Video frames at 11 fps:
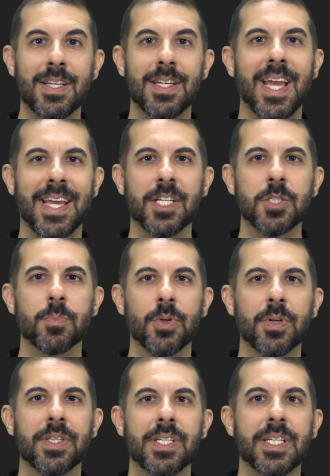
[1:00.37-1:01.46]
in and
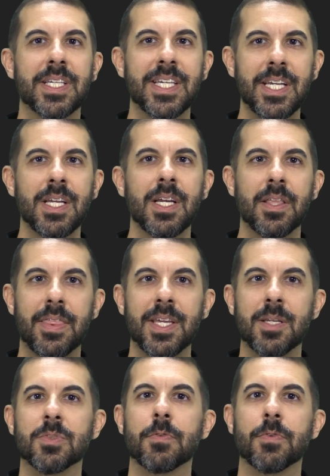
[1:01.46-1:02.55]
explore the key
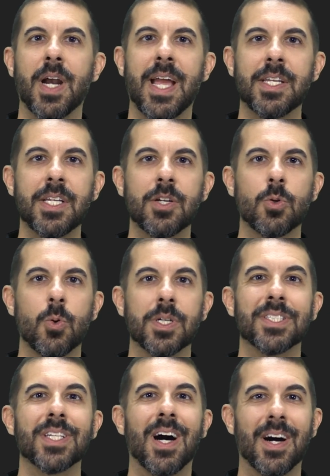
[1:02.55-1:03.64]
themes for ending your
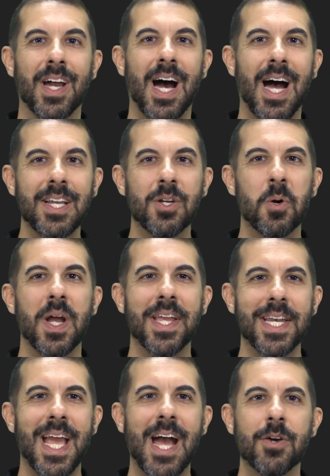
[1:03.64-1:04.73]
course on a high note
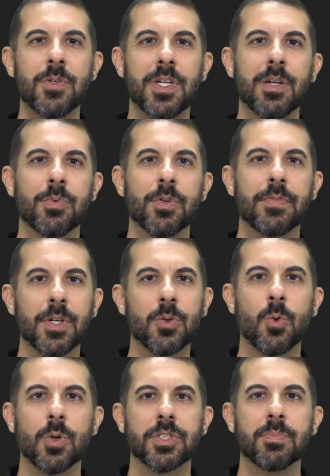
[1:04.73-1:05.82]
and how you can improve your
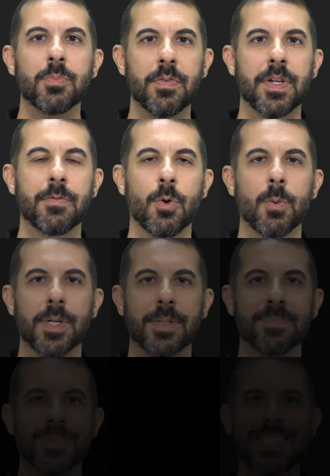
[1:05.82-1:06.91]
course moving forward.
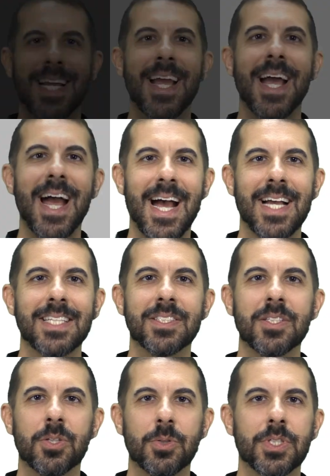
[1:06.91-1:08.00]
As
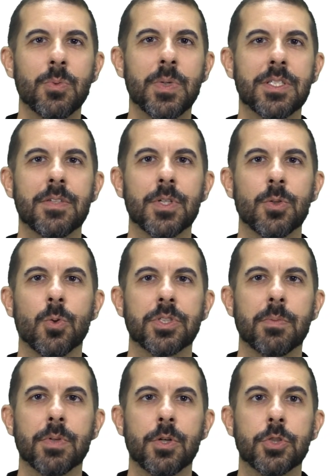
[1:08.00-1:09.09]
the closing weeks of your course
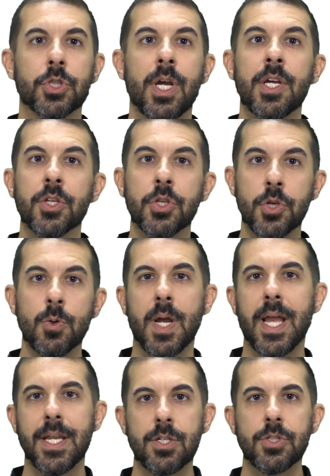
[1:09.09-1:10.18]
approach, you
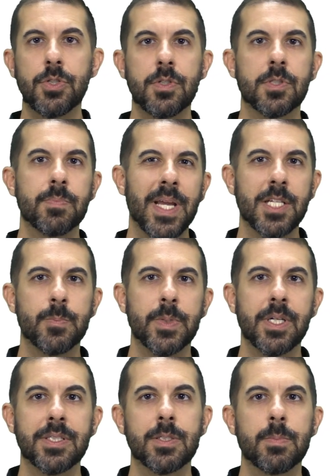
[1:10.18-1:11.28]
and your students may
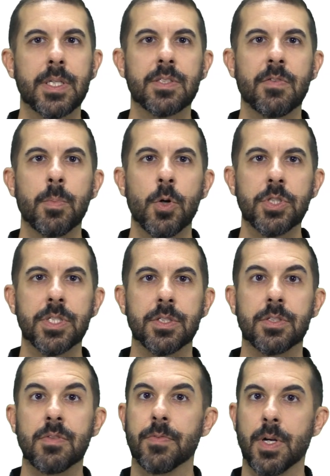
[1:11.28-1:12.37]
experience a mix of
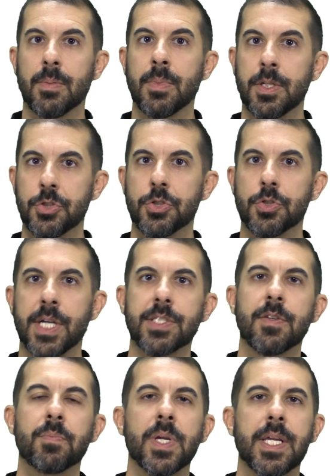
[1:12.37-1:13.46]
emotions, from stress
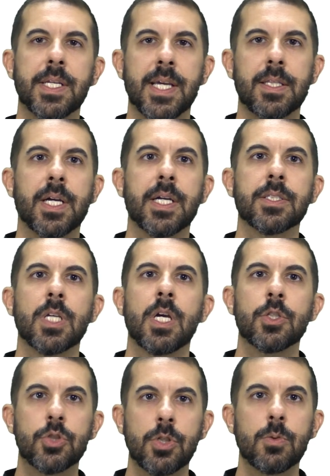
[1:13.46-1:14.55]
of meeting deadlines
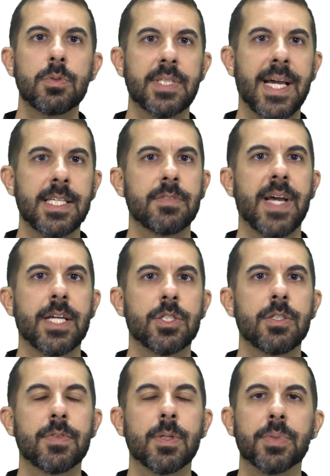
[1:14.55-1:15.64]
to
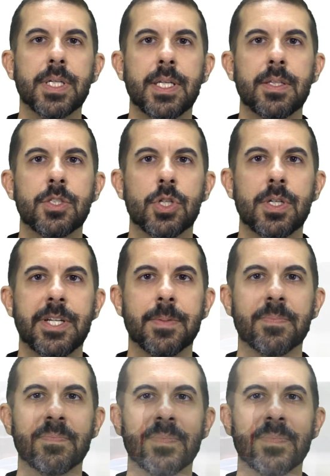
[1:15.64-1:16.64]
satisfaction of completing the journey.